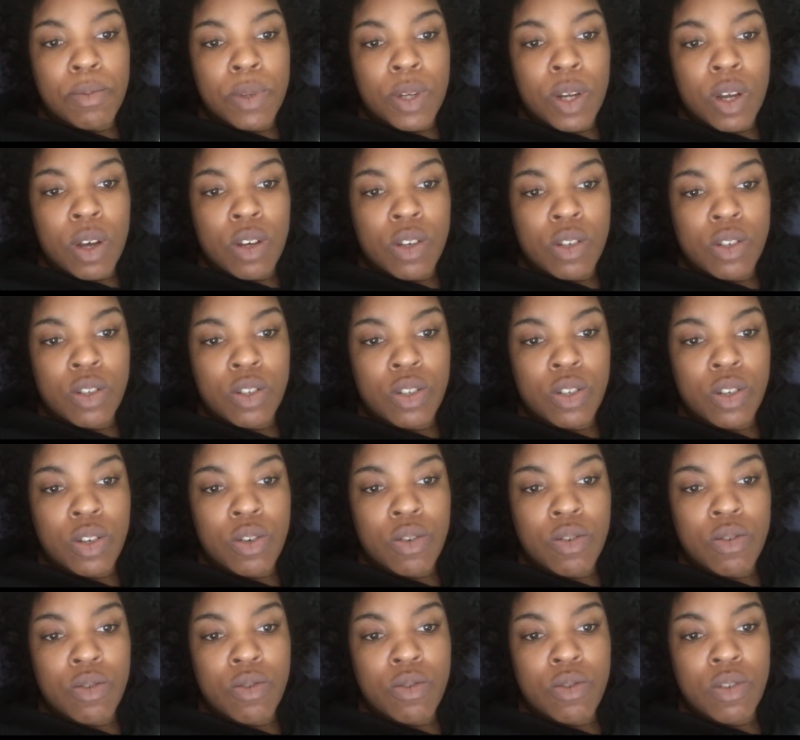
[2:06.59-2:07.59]
but
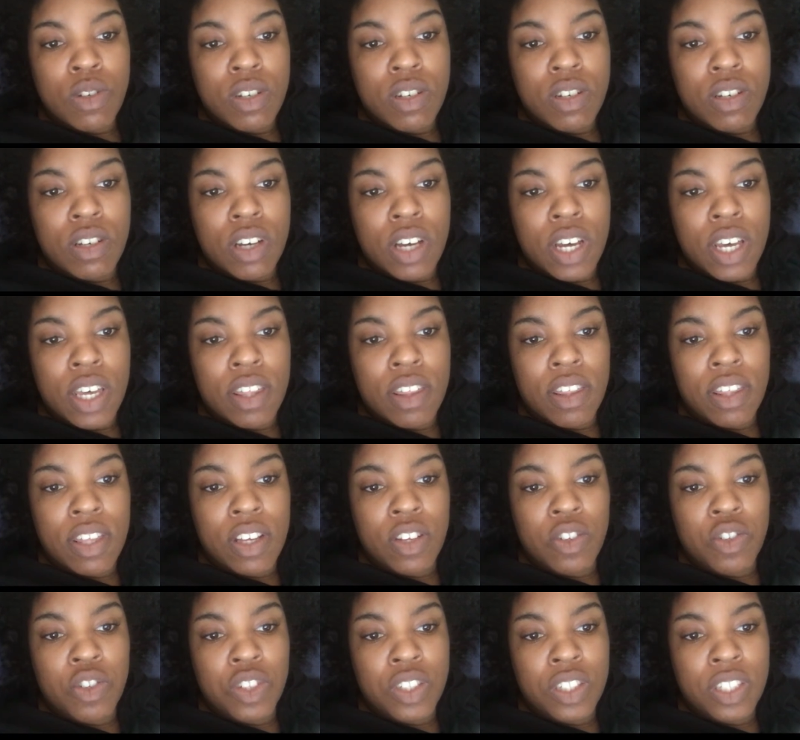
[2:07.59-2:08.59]
also I
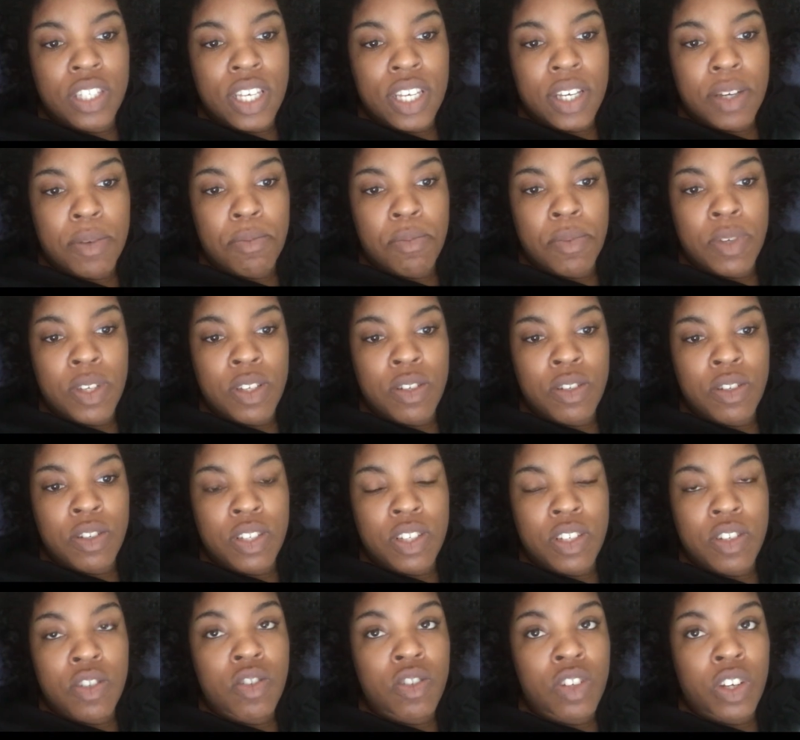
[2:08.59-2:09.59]
think just like meals
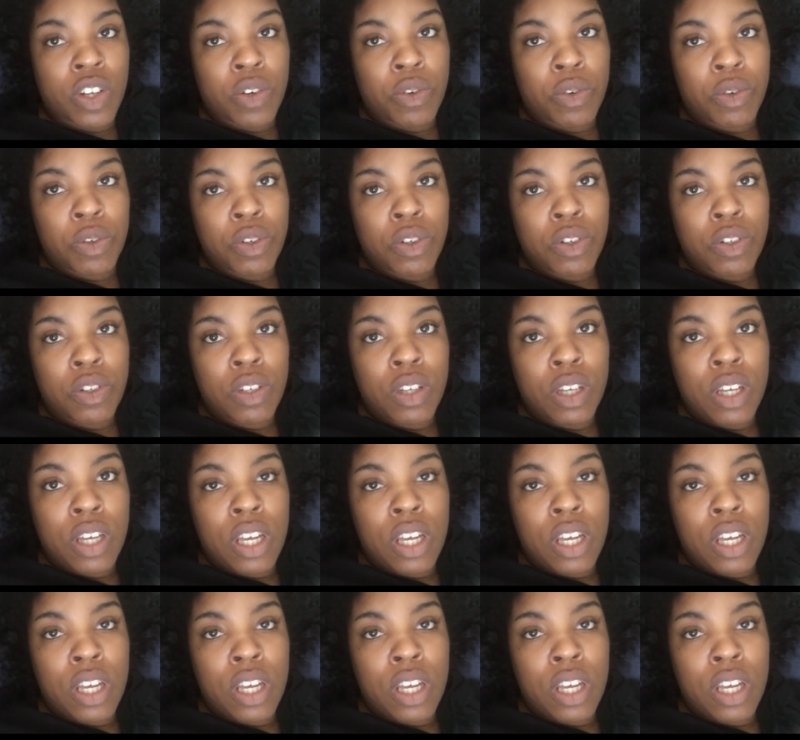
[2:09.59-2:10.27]
in general.